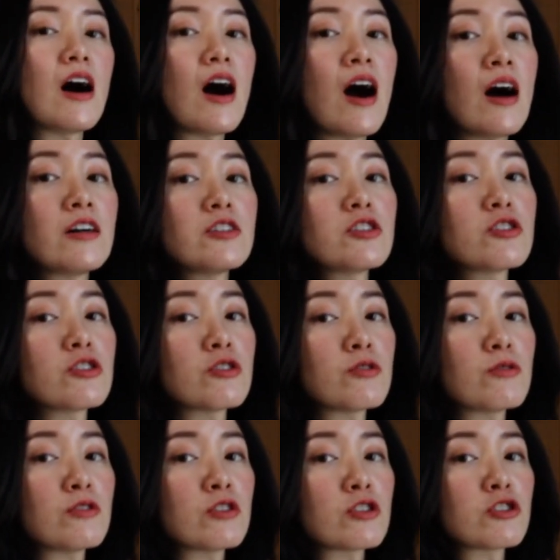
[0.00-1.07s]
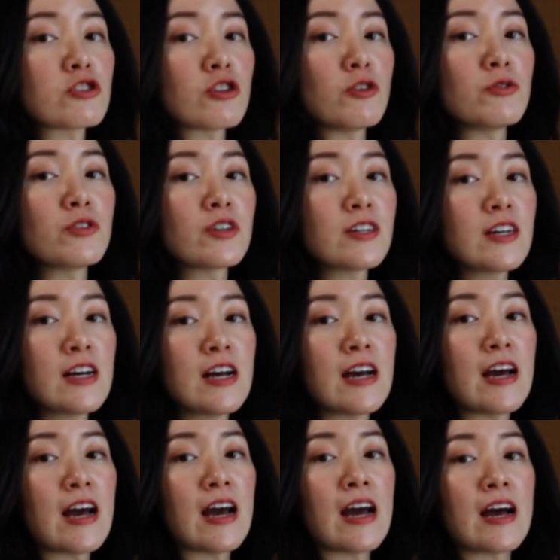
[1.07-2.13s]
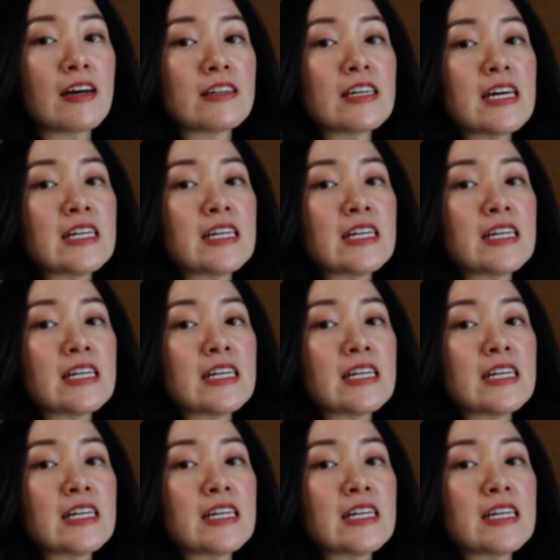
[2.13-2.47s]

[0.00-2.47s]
onto your shoulder and